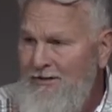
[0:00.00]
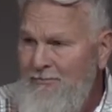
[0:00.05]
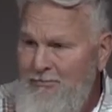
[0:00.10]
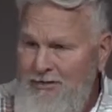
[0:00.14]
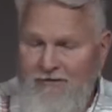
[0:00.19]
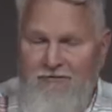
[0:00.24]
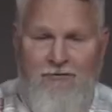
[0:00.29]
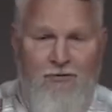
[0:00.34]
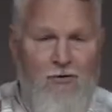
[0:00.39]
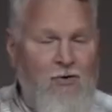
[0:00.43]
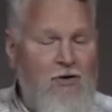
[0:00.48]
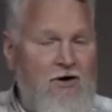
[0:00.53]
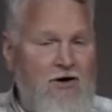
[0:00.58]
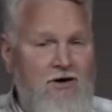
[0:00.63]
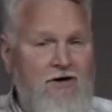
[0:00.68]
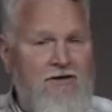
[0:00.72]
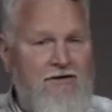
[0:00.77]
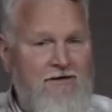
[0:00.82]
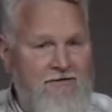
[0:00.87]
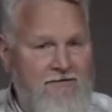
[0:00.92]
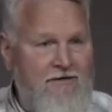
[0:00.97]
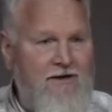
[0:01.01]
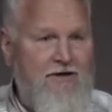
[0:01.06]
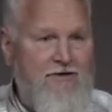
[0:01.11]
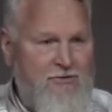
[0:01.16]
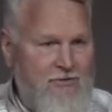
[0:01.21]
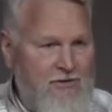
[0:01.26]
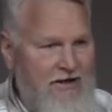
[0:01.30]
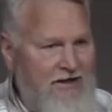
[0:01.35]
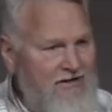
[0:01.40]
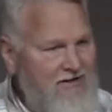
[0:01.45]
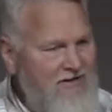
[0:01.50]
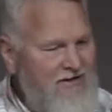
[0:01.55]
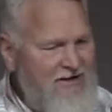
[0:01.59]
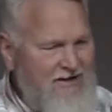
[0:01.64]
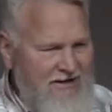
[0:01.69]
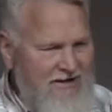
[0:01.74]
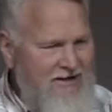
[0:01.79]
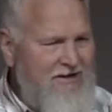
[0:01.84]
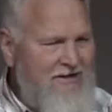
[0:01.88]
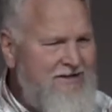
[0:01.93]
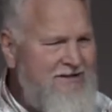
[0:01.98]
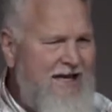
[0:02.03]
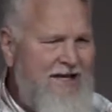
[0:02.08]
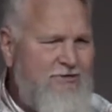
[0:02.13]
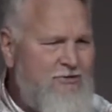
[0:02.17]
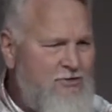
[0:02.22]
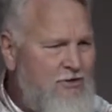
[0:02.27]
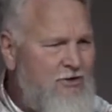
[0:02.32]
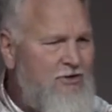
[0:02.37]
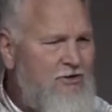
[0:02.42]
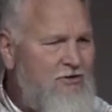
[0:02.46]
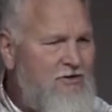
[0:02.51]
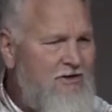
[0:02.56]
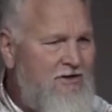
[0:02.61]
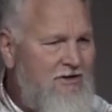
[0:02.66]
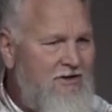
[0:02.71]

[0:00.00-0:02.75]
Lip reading: before the victory. Is that true?